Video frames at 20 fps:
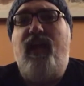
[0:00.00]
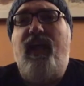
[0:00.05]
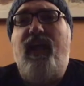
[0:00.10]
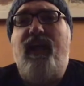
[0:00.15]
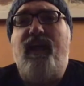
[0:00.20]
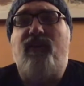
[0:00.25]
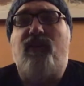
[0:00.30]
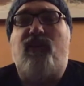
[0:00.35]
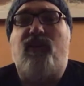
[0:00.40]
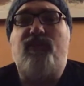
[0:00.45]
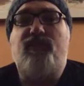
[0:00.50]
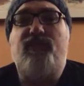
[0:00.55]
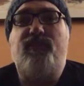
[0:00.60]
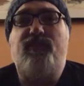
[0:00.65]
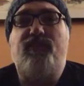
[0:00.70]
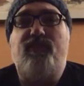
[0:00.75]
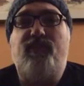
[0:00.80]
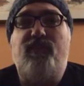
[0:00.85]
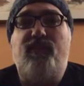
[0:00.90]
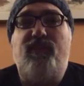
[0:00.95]
And
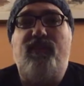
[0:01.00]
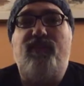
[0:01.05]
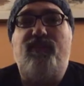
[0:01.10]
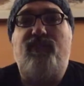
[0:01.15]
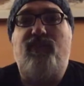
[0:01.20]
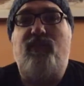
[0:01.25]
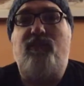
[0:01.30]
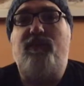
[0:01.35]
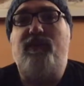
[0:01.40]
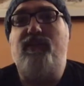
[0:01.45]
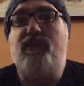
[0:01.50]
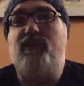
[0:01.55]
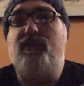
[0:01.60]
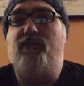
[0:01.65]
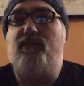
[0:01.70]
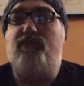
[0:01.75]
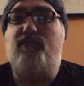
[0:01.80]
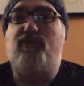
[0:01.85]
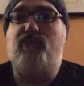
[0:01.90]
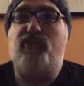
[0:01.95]
alternate tunings are when
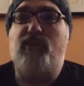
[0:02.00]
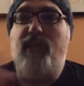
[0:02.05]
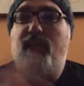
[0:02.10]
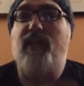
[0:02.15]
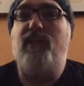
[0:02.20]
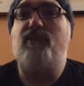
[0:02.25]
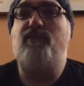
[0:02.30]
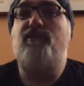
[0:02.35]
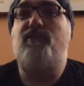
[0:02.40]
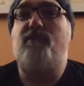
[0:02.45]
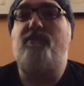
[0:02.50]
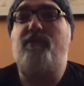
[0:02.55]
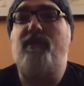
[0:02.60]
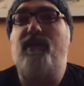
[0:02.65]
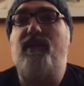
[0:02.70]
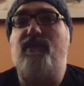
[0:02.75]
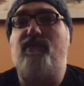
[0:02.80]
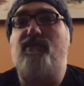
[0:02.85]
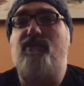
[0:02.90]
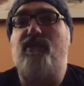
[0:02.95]
you change the
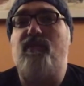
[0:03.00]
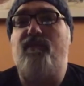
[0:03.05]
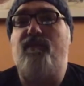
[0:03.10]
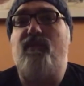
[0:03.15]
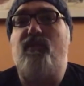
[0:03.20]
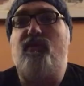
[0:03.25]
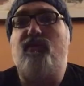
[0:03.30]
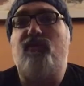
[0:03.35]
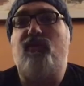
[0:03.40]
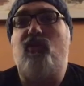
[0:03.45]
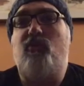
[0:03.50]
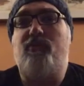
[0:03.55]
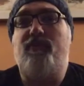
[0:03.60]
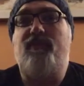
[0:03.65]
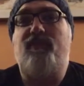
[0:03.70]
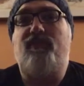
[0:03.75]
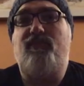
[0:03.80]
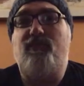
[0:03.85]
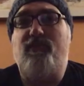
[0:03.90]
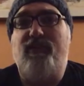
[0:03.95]
pitch of those
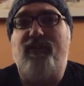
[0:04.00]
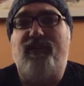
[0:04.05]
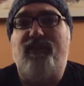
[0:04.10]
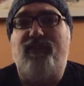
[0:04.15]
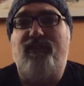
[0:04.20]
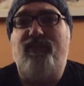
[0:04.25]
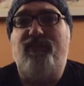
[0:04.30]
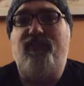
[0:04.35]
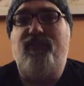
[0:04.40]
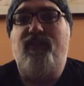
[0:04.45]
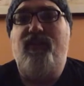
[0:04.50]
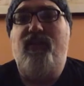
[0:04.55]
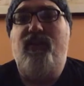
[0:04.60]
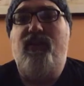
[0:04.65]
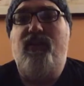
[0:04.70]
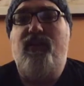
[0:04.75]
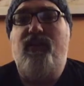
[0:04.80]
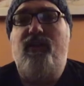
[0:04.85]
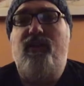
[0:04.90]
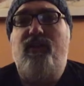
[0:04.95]
open strings.
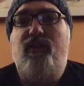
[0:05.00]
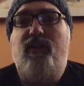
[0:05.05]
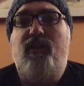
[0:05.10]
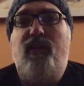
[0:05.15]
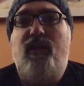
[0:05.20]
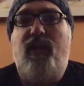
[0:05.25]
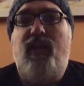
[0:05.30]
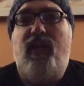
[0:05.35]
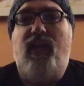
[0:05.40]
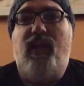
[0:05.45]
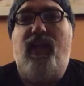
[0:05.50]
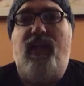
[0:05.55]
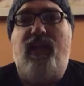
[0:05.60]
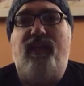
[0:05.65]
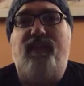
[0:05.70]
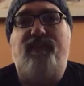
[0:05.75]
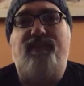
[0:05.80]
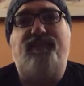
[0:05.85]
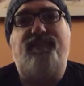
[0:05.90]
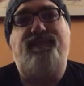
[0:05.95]

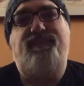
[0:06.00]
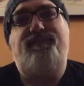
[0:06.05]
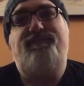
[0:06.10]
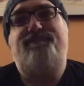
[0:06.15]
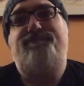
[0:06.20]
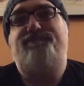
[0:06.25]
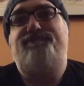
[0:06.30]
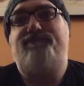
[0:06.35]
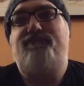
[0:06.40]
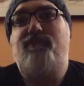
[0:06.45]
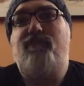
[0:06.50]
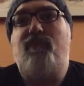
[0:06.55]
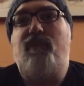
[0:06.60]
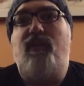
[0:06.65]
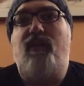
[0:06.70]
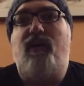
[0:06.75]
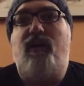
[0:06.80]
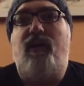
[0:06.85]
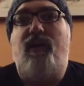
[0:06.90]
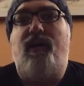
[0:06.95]
And
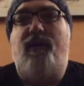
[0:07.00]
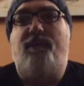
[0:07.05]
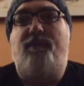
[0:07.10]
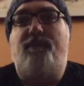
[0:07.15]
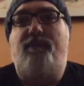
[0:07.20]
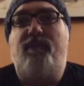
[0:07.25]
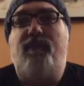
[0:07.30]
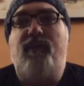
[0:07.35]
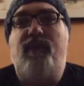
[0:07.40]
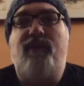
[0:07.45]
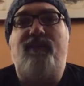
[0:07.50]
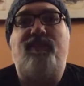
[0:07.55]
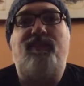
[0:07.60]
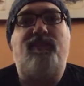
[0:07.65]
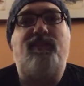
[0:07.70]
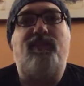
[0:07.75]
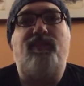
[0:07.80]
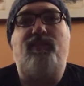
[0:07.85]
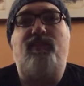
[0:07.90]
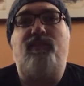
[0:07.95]

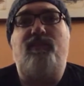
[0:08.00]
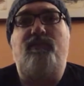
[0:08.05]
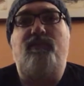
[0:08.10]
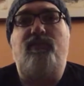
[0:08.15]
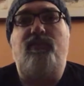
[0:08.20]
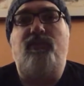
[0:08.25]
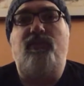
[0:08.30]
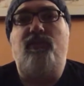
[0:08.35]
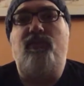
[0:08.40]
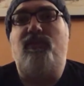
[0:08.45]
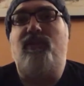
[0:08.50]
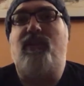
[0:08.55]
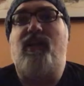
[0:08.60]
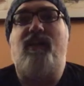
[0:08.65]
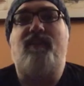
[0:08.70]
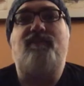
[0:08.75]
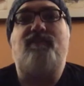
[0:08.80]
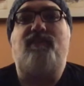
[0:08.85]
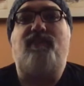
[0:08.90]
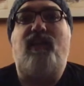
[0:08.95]
it's
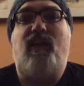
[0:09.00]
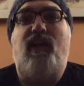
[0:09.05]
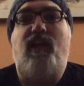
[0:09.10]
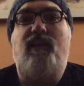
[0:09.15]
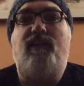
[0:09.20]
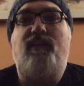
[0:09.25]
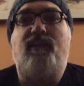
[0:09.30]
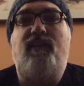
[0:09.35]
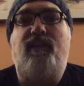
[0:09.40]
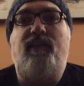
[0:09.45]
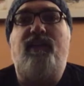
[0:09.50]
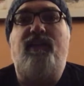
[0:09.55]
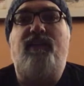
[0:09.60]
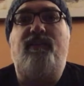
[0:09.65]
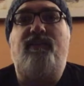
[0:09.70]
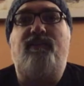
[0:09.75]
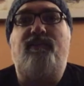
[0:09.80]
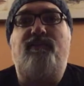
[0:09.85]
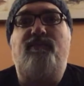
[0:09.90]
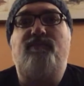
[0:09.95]
utilized a lot
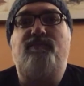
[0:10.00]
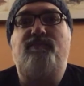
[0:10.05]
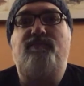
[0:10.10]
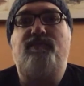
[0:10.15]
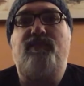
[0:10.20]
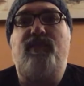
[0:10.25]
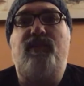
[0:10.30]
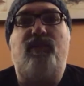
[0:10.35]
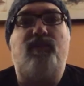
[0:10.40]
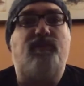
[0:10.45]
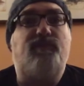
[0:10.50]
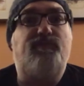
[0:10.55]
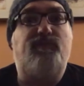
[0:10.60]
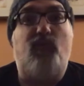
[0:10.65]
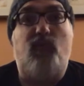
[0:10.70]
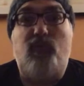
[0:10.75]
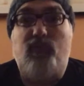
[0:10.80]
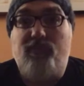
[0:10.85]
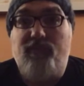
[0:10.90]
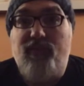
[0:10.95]
in,
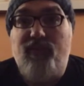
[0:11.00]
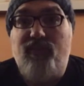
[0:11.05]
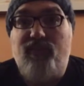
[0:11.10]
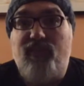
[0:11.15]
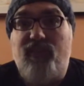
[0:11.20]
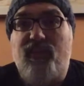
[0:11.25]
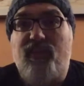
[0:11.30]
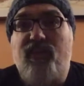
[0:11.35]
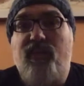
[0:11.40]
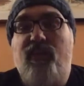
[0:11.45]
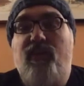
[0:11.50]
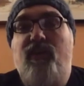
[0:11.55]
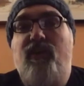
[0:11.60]
folk music.